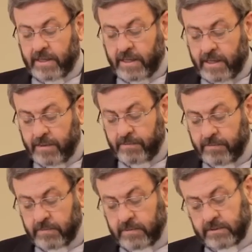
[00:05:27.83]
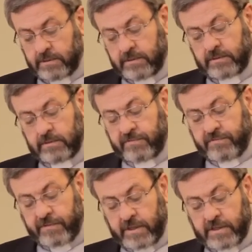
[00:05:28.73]
came
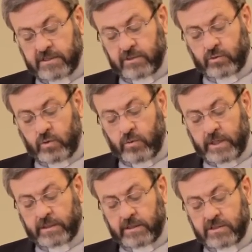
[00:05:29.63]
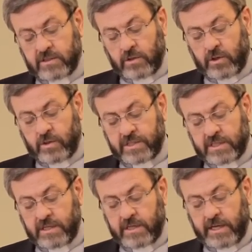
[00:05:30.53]
first to what is known
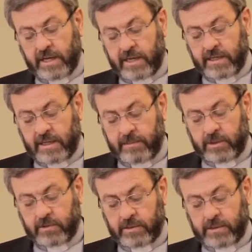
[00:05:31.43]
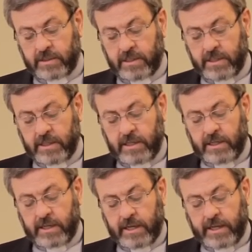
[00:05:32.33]
Syria and Lebanon,
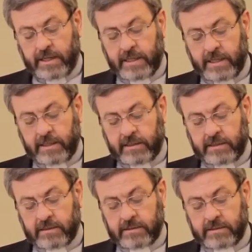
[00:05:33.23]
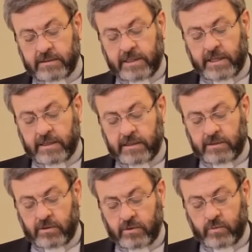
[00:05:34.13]
and later
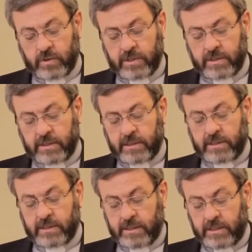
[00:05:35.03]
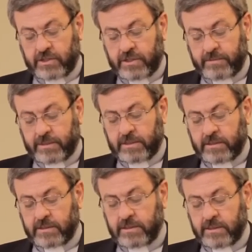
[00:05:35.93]
carried on work in Egypt.
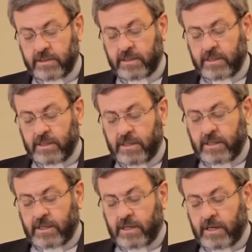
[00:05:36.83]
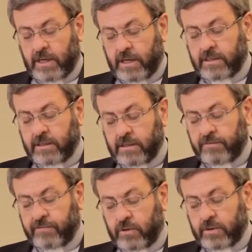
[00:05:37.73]
Other
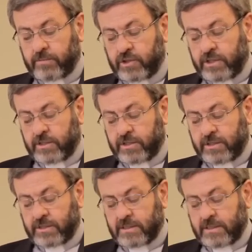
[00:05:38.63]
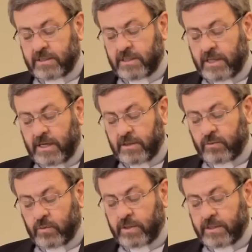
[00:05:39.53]
Reformed churches
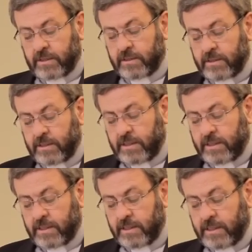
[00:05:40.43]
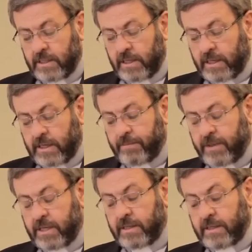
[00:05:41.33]
had worked in
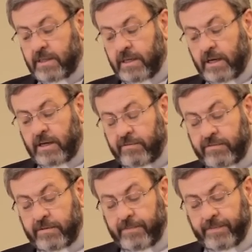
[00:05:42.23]
Arabian Gulf.